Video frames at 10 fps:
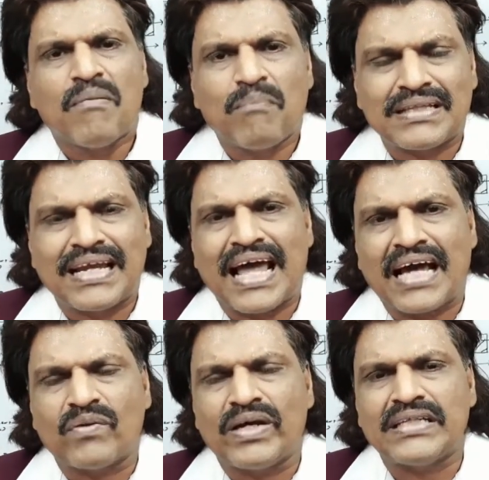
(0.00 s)
But the
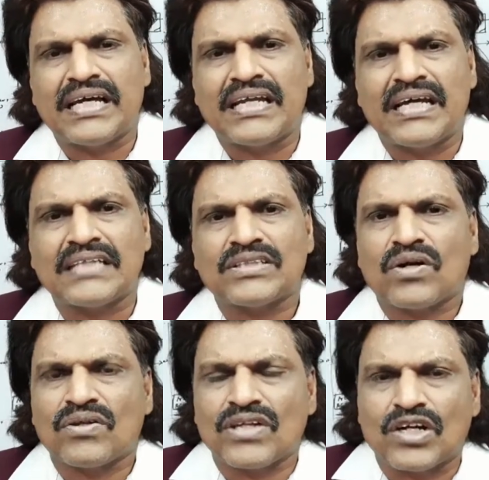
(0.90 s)
language areas
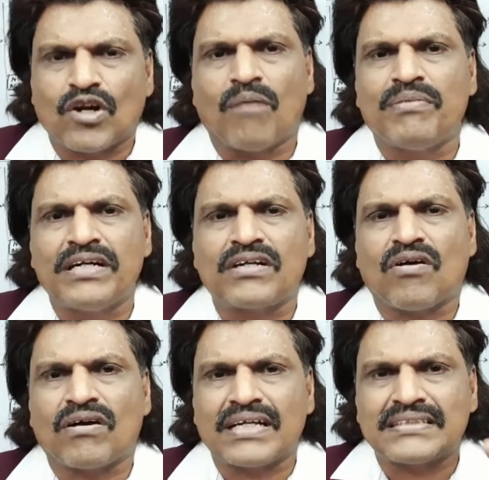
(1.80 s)
are on the dominant
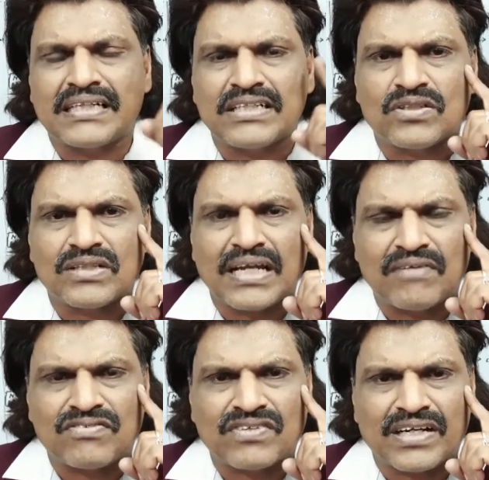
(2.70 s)
cortex, that is on the
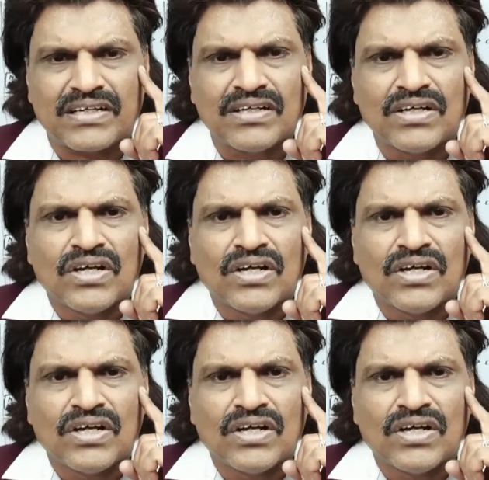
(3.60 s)
left side.